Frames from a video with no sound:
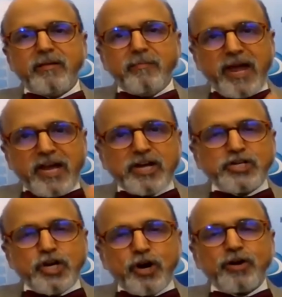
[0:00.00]
making
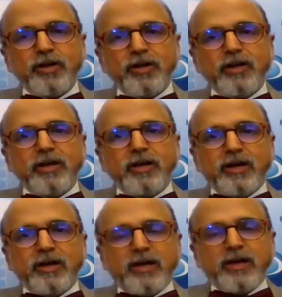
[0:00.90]
sure
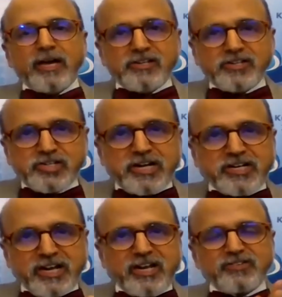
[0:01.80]

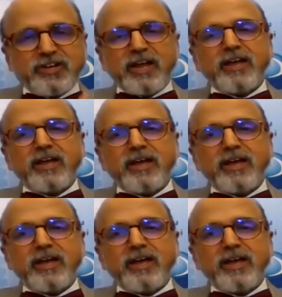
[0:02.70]
instantaneously